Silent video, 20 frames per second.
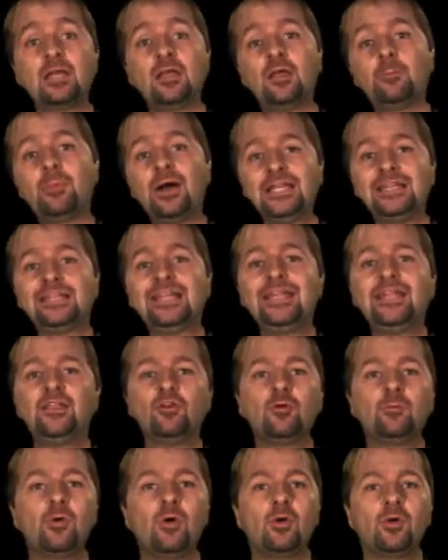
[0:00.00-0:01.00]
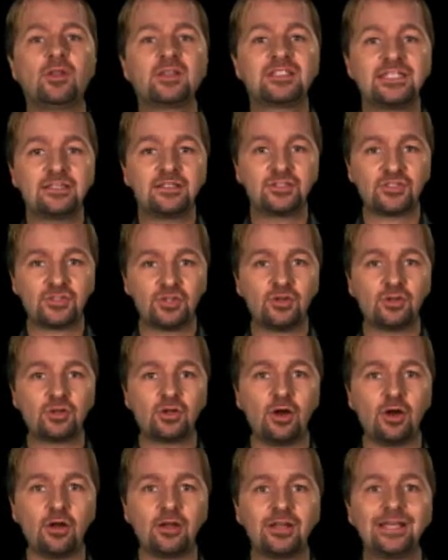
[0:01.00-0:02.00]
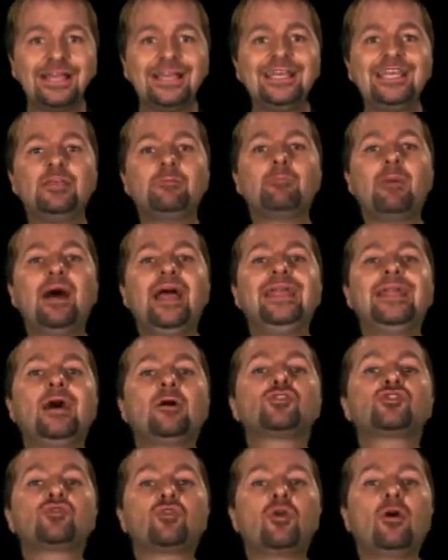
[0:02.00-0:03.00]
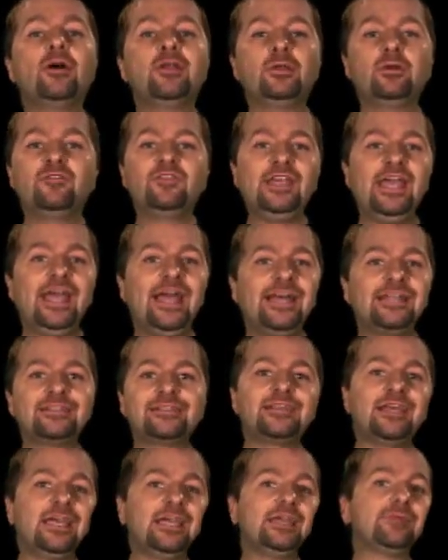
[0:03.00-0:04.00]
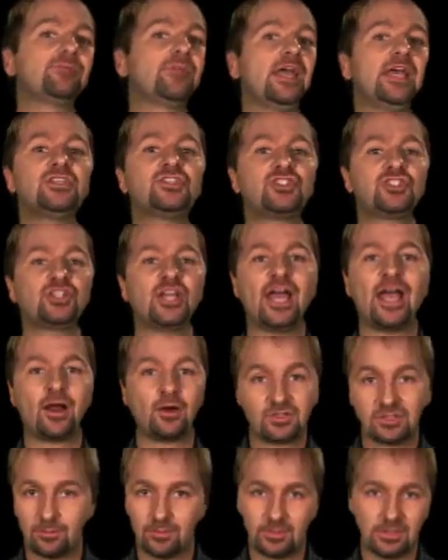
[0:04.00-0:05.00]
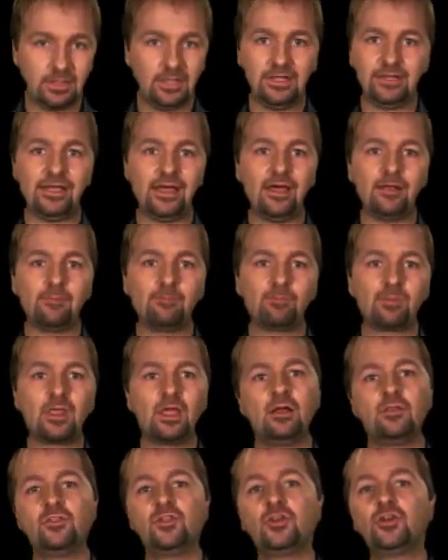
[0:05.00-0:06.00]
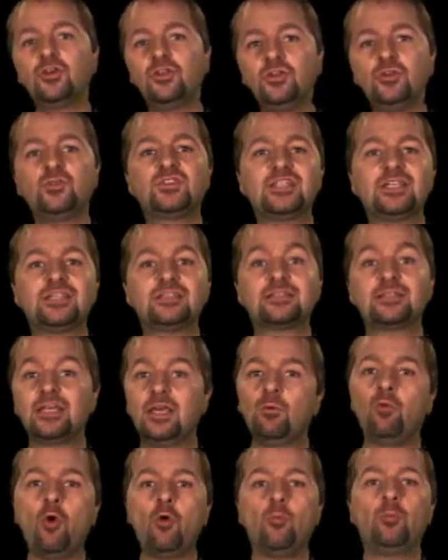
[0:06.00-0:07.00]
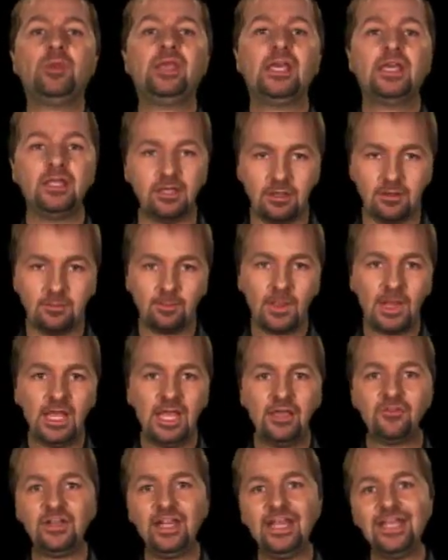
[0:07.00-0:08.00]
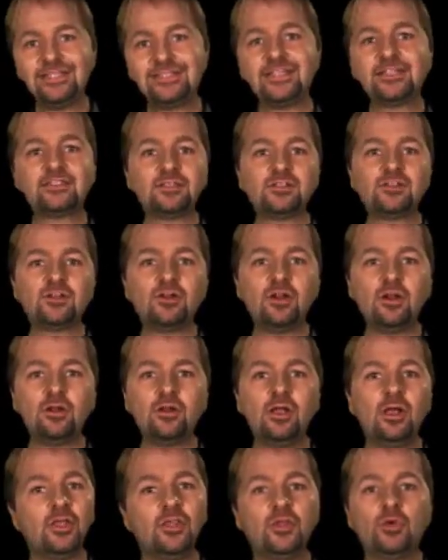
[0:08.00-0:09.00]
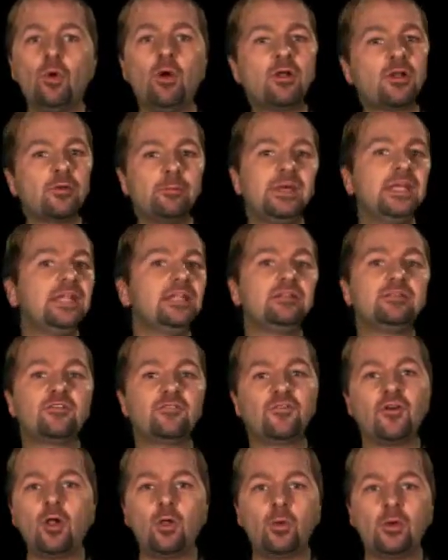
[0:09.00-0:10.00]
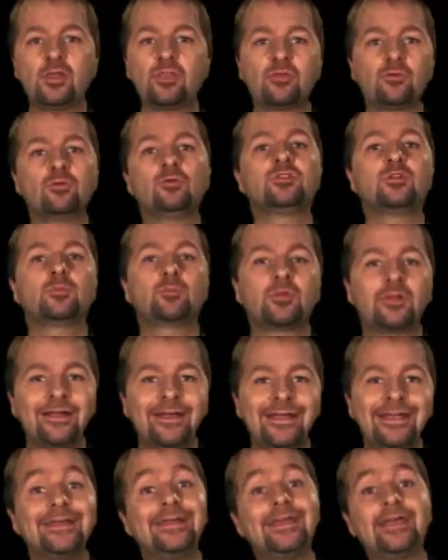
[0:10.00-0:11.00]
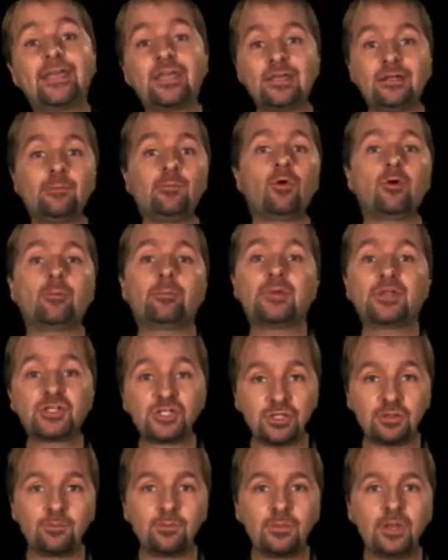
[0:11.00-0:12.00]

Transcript: By letting your opponent see the turn card, he might outdraw you if he had, say, ace-jack or something like that. The good news is, it won't be hidden. If an ace hits the turn, you aren't committed to following through with the play and can abort mission.